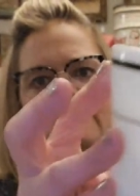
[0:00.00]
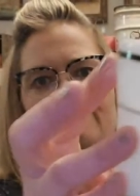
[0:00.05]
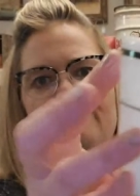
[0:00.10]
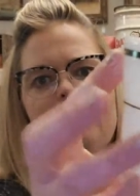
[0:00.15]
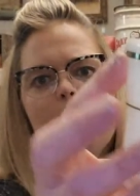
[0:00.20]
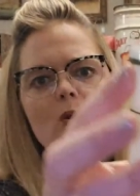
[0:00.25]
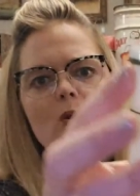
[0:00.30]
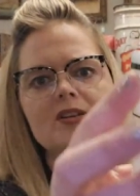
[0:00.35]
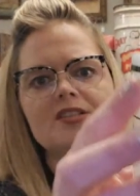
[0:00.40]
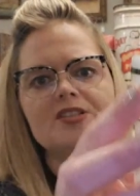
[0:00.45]
a
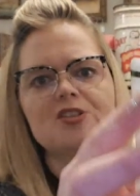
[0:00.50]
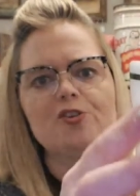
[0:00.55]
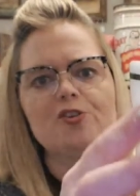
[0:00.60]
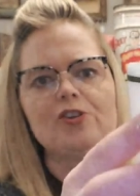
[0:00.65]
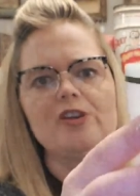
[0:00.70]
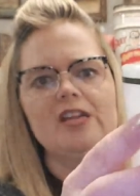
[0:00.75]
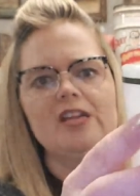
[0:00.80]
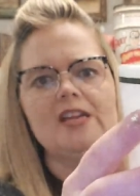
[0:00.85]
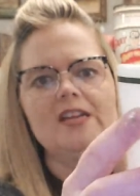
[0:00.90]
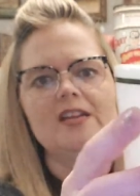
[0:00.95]
forest
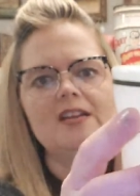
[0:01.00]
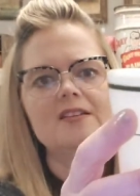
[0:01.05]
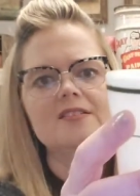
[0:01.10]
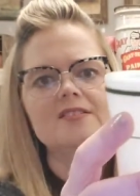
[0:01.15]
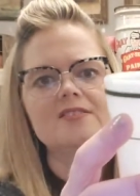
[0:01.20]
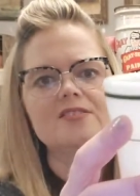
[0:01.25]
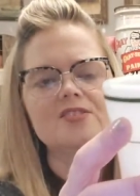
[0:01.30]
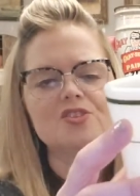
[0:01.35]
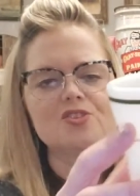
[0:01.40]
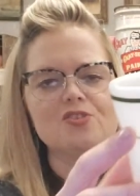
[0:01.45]
green
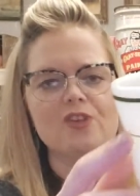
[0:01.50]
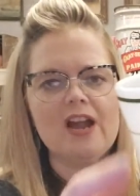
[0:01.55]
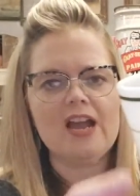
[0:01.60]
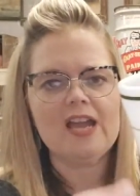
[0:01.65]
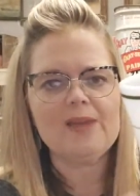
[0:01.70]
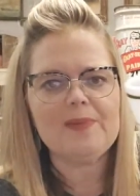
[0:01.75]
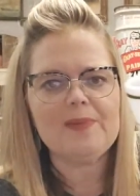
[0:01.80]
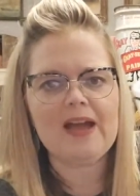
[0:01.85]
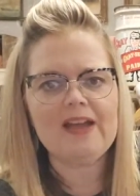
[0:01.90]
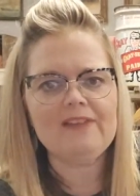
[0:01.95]

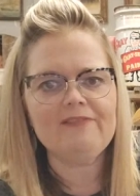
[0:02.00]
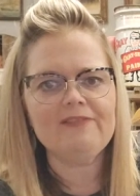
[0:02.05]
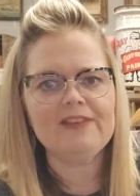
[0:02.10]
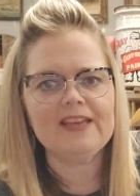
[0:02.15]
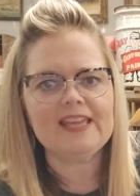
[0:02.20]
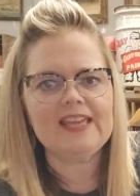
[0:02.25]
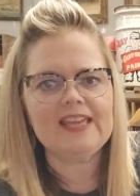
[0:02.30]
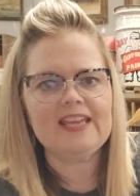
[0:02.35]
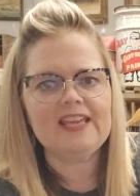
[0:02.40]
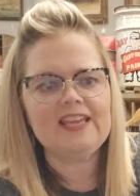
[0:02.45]
stripe. Hi,
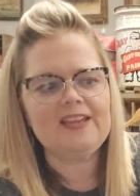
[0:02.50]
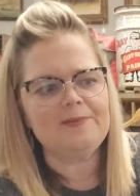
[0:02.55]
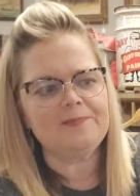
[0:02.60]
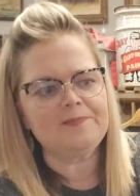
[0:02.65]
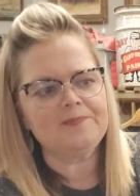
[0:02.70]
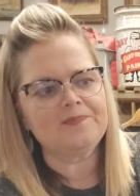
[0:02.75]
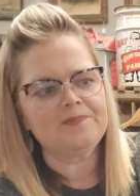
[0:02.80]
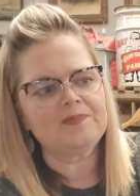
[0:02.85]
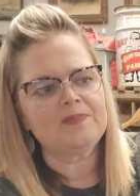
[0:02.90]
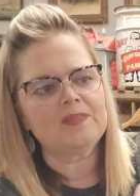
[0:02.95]
Vicki.
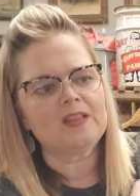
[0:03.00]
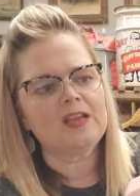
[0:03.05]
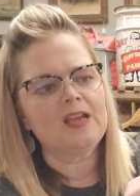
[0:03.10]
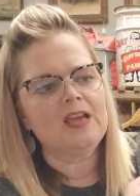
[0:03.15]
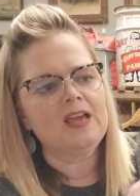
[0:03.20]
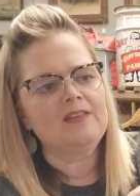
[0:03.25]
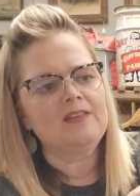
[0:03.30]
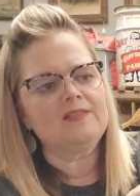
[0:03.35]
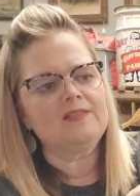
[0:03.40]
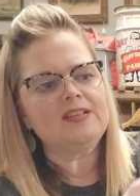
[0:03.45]

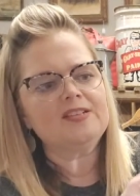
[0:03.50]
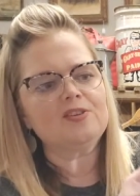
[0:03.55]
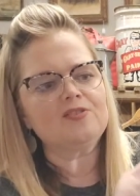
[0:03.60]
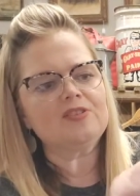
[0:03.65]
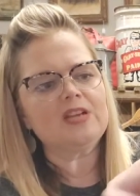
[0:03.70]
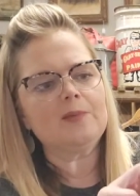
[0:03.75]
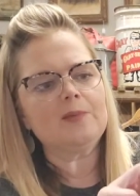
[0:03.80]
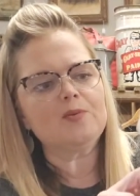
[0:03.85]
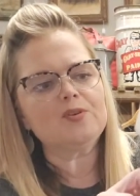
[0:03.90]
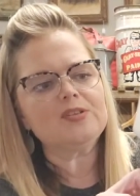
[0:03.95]
These are
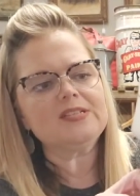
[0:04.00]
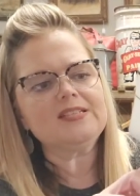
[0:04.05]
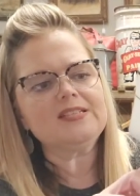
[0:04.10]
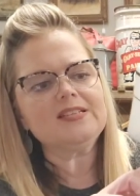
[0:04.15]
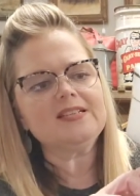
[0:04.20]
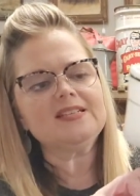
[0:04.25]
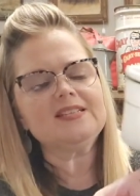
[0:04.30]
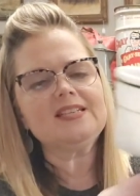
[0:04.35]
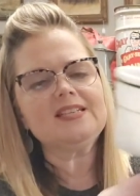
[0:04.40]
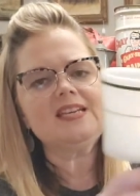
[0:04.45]
number
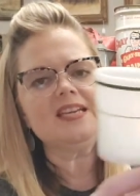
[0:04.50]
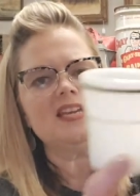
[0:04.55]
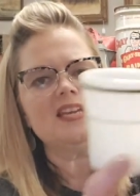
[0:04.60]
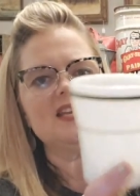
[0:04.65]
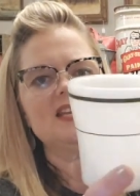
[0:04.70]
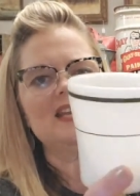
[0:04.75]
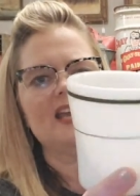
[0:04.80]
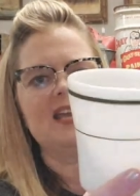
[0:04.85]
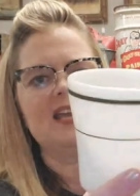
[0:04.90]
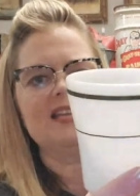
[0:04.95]

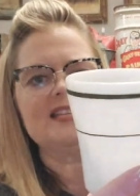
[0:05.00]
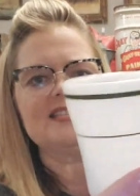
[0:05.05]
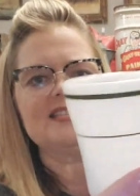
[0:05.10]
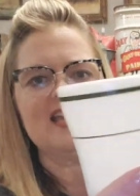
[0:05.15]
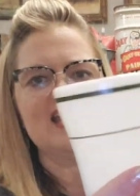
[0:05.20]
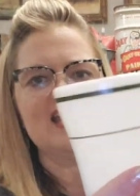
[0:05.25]
16 and it's